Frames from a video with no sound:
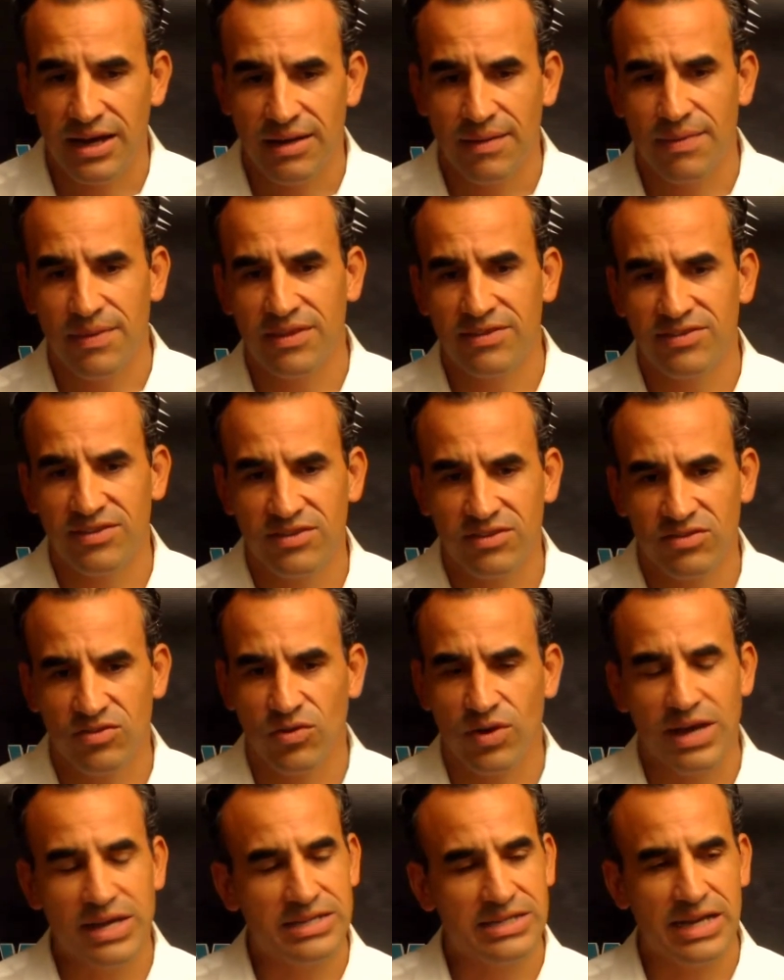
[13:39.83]
This is
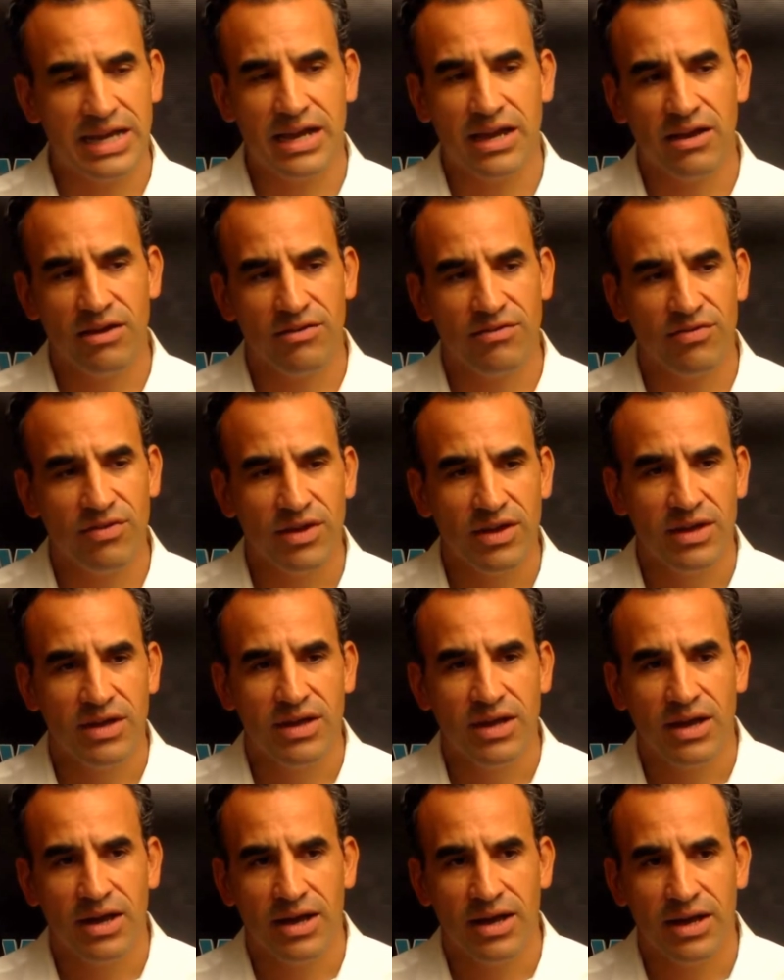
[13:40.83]
great to have
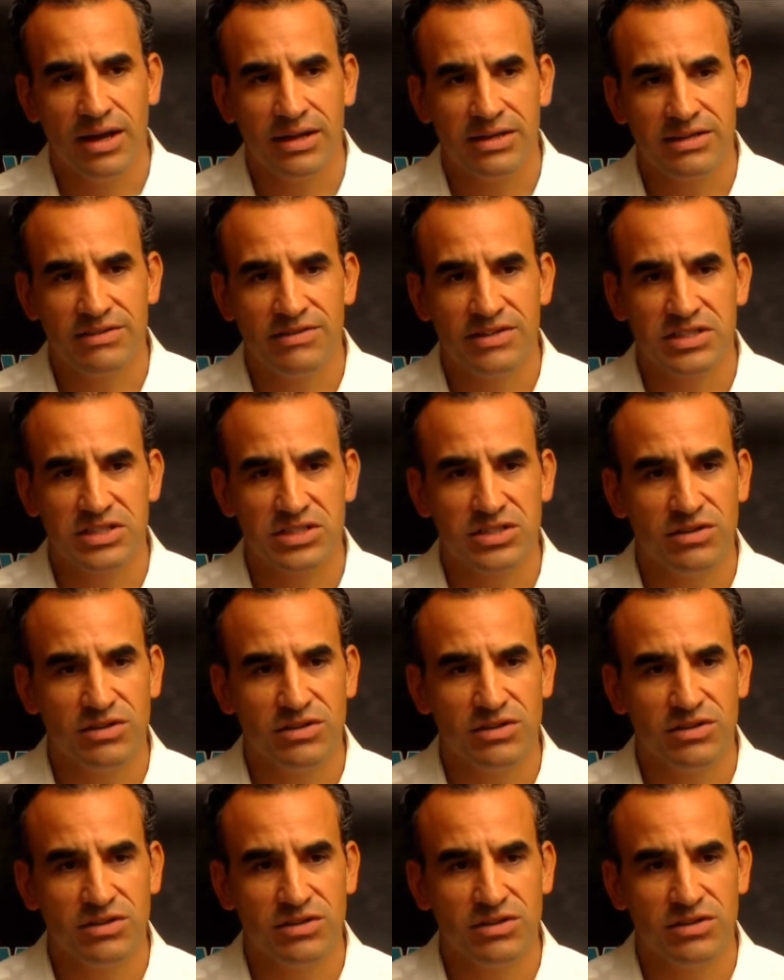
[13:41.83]
Division